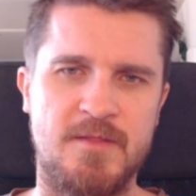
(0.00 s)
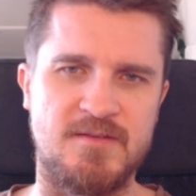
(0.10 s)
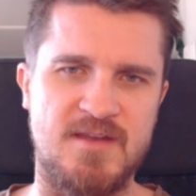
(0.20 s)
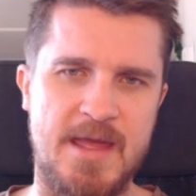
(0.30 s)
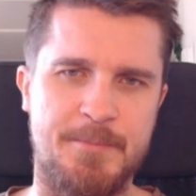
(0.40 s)

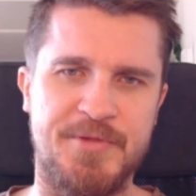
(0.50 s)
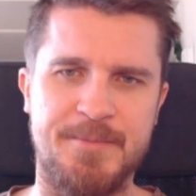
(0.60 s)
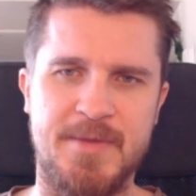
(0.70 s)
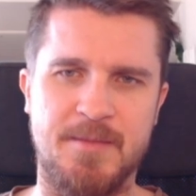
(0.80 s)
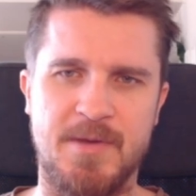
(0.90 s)
There's an
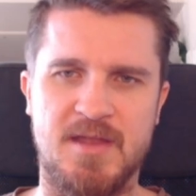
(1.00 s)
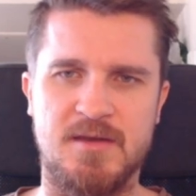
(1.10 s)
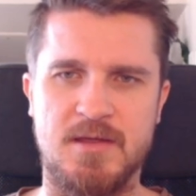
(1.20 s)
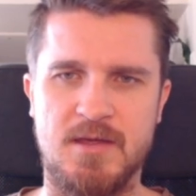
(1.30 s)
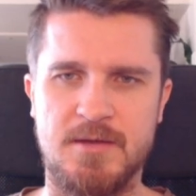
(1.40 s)
epaulette mate pattern
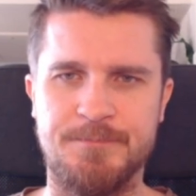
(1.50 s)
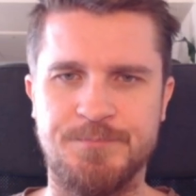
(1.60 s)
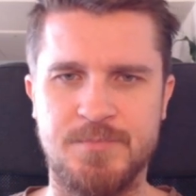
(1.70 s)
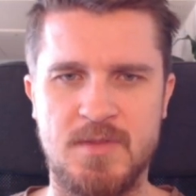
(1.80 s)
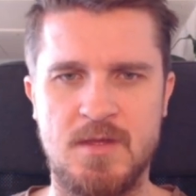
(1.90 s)
here.
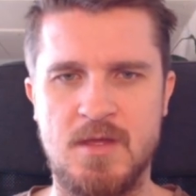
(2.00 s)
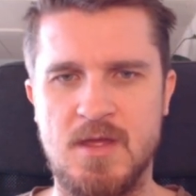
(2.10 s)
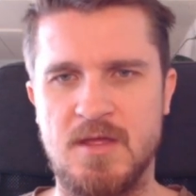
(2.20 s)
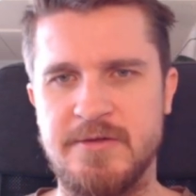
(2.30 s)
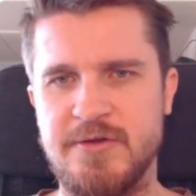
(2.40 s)

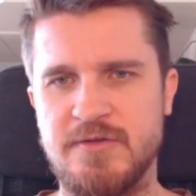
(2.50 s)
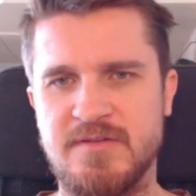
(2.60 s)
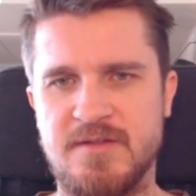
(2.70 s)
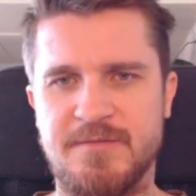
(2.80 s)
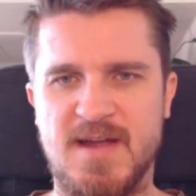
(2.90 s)

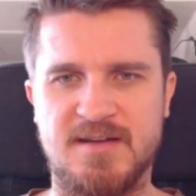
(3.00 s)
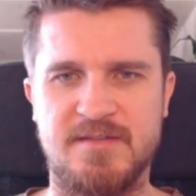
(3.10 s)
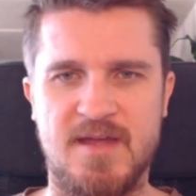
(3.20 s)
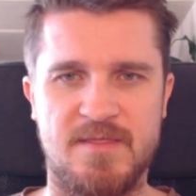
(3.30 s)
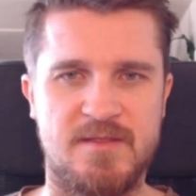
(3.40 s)
Using the fact
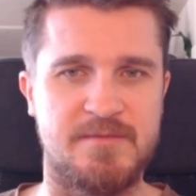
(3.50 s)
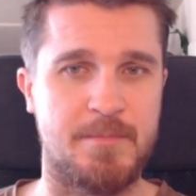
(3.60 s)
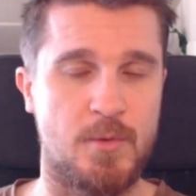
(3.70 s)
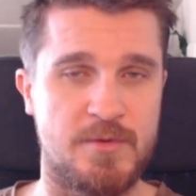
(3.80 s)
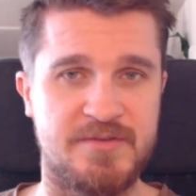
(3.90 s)
that this
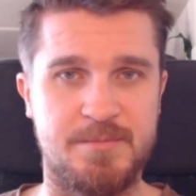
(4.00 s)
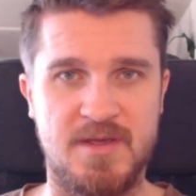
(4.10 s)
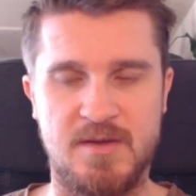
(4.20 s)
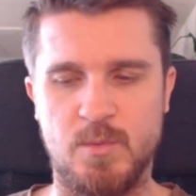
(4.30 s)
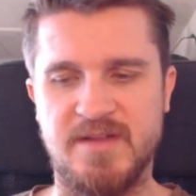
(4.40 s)
pawn is
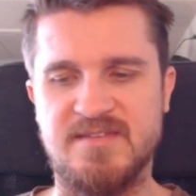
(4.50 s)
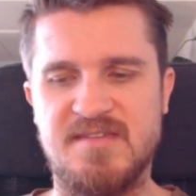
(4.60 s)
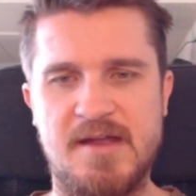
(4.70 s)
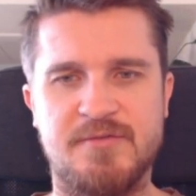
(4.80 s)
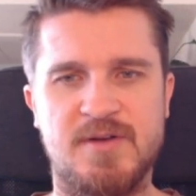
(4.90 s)
pinned, we can
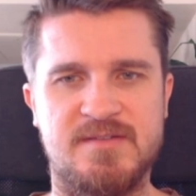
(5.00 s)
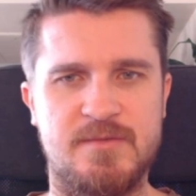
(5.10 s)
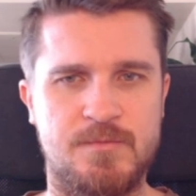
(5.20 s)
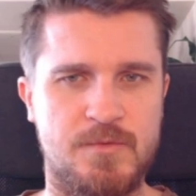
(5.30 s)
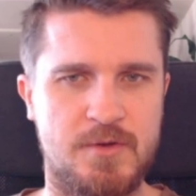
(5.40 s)
sacrifice
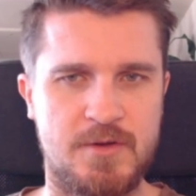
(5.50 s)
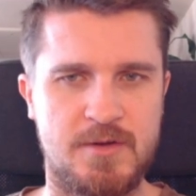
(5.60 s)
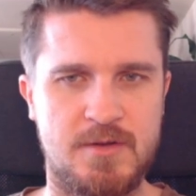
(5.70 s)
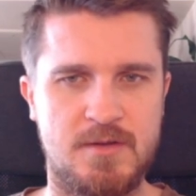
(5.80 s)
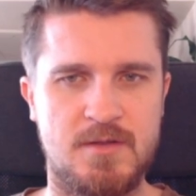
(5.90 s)
the rook.
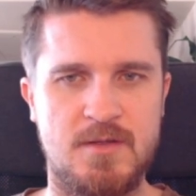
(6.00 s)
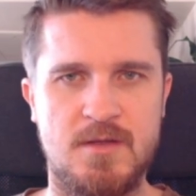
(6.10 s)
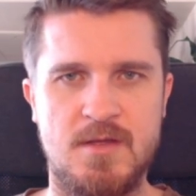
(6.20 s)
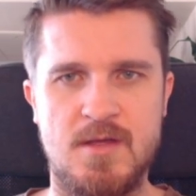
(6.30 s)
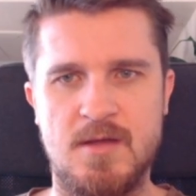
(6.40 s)

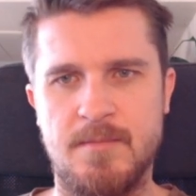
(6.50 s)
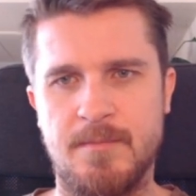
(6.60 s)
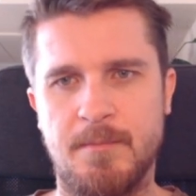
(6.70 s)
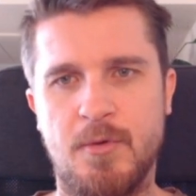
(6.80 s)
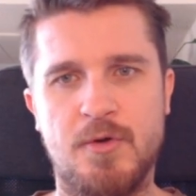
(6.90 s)

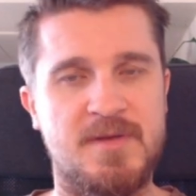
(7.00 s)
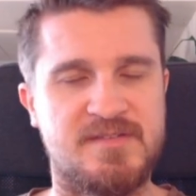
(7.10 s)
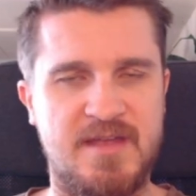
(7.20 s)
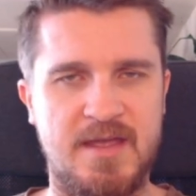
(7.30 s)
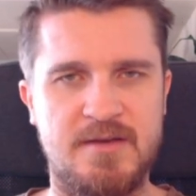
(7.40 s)
Pawn
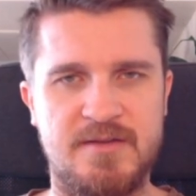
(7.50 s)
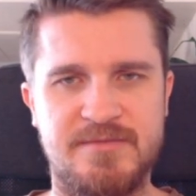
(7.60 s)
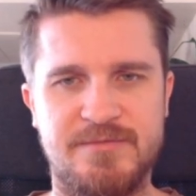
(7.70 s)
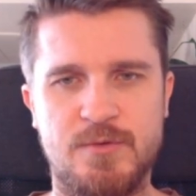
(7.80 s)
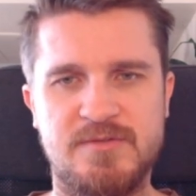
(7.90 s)
must take, it is
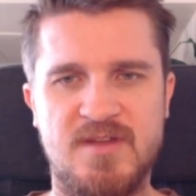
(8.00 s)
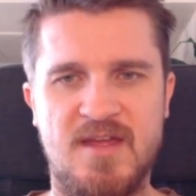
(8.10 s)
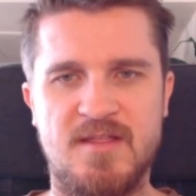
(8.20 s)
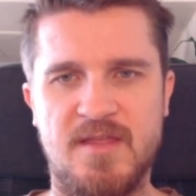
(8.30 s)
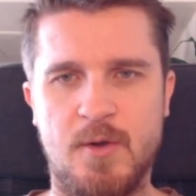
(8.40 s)
forced,
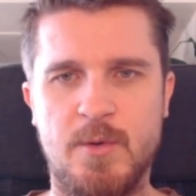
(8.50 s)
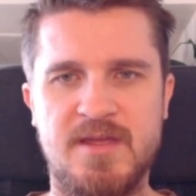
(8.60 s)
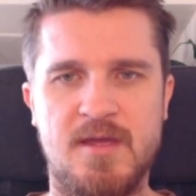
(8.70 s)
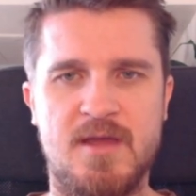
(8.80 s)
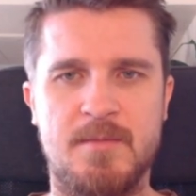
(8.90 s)
and then the queen
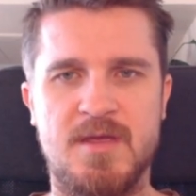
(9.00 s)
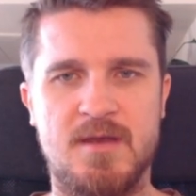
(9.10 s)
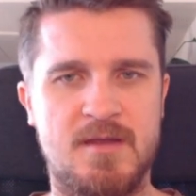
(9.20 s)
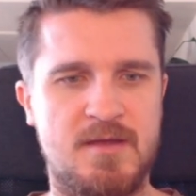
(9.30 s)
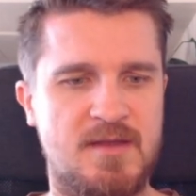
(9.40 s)
can come
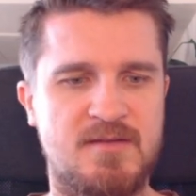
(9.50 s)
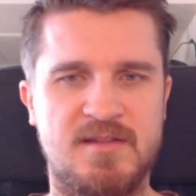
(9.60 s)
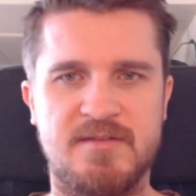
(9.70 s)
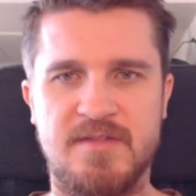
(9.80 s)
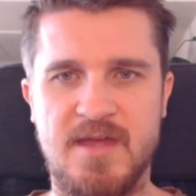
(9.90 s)
in and
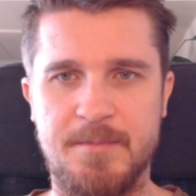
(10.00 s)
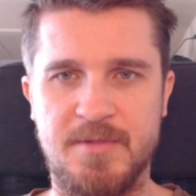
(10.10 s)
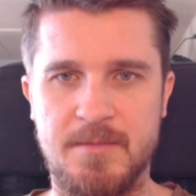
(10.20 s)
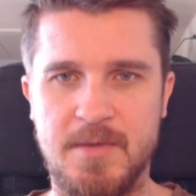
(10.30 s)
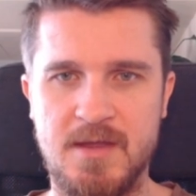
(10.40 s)
deliver the
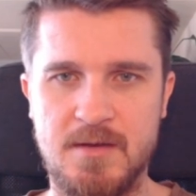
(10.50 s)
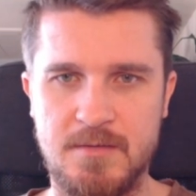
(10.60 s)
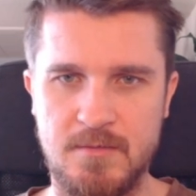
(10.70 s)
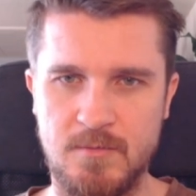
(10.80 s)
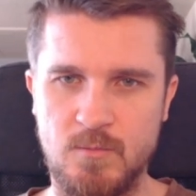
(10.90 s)
epaulette mate
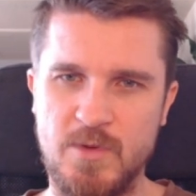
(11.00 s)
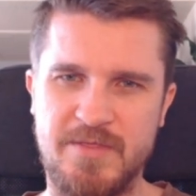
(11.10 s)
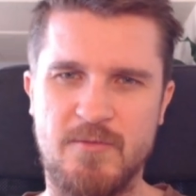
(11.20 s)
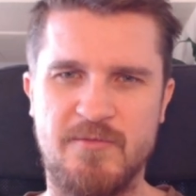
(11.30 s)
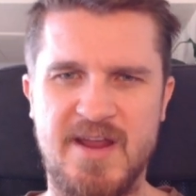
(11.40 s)
with
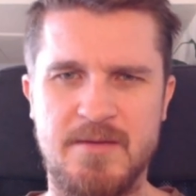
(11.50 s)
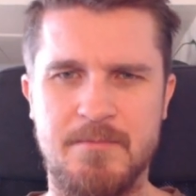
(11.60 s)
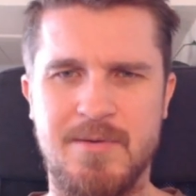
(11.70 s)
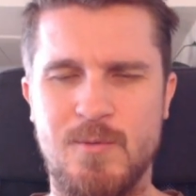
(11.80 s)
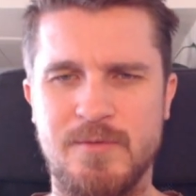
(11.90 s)
a random
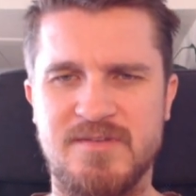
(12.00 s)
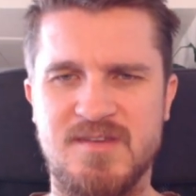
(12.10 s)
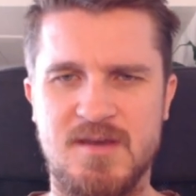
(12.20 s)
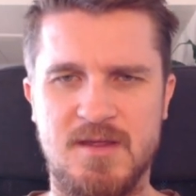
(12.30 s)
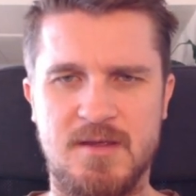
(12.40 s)
pawn
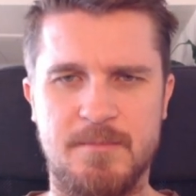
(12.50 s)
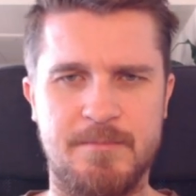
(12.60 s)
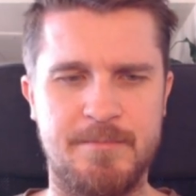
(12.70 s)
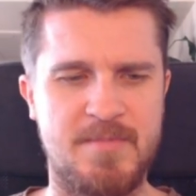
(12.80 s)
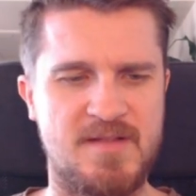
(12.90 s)
sitting here
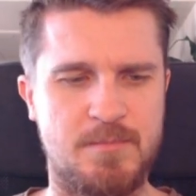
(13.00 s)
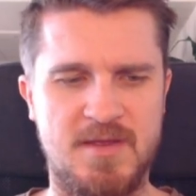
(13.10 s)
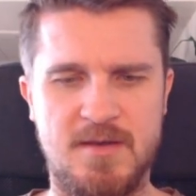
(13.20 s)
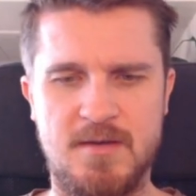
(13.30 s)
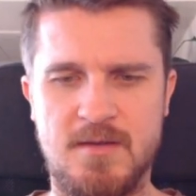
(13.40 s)
that's
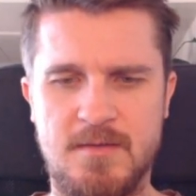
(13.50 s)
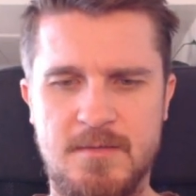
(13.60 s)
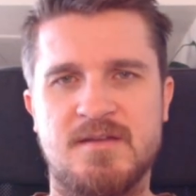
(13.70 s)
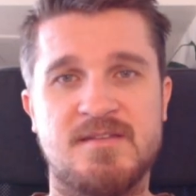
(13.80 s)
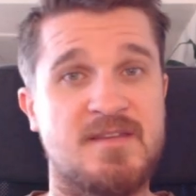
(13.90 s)
pinned.
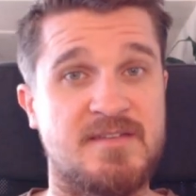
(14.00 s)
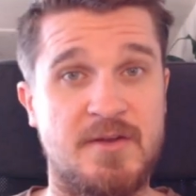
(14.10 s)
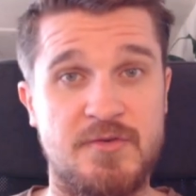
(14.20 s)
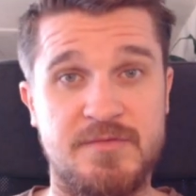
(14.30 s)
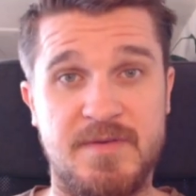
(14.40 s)

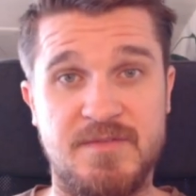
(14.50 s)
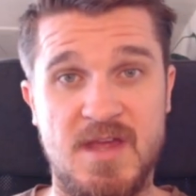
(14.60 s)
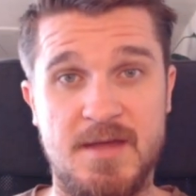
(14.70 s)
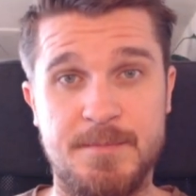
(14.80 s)
658.